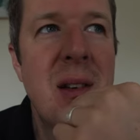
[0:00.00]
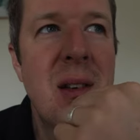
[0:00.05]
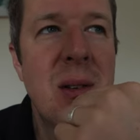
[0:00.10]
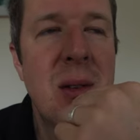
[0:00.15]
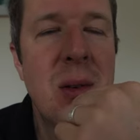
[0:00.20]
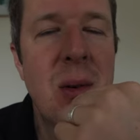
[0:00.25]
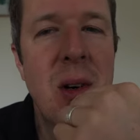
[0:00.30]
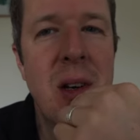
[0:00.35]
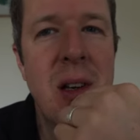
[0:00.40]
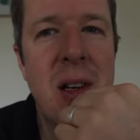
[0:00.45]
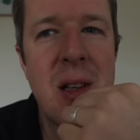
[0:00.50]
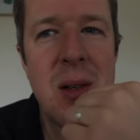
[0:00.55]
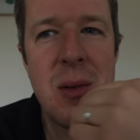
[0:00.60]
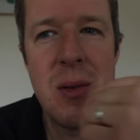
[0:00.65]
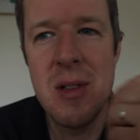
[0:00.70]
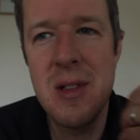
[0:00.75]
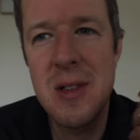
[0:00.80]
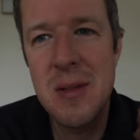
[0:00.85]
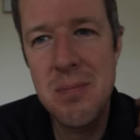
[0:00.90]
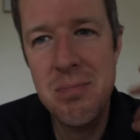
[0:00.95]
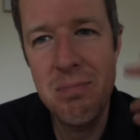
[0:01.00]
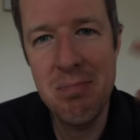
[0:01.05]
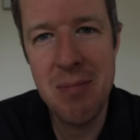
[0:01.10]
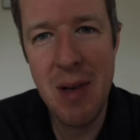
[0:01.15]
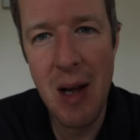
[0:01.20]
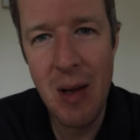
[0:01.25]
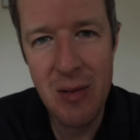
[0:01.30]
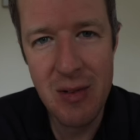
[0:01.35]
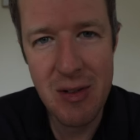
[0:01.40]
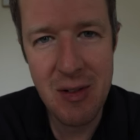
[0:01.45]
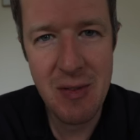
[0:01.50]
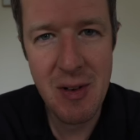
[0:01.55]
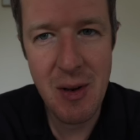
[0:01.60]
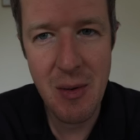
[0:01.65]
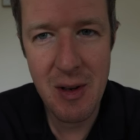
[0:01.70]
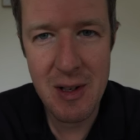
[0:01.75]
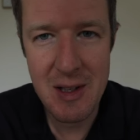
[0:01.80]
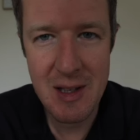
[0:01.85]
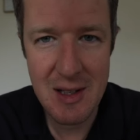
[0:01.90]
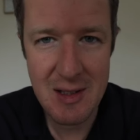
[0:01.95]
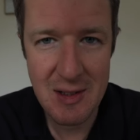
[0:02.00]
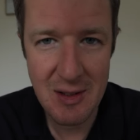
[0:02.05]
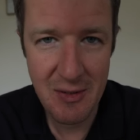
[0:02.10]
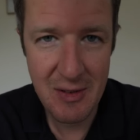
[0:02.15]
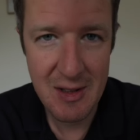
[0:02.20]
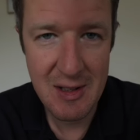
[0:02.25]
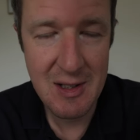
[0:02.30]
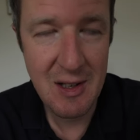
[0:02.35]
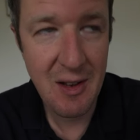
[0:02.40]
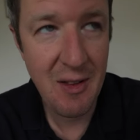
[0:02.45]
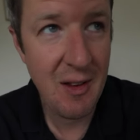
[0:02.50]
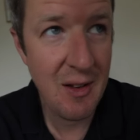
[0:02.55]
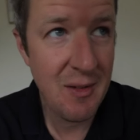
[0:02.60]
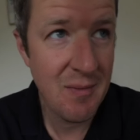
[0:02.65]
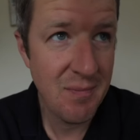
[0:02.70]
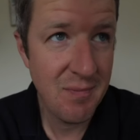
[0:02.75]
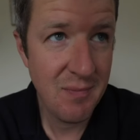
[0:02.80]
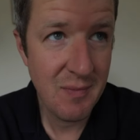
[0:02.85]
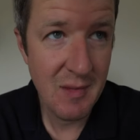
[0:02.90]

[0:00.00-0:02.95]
It was quite good. We just bounced a few ideas off each other,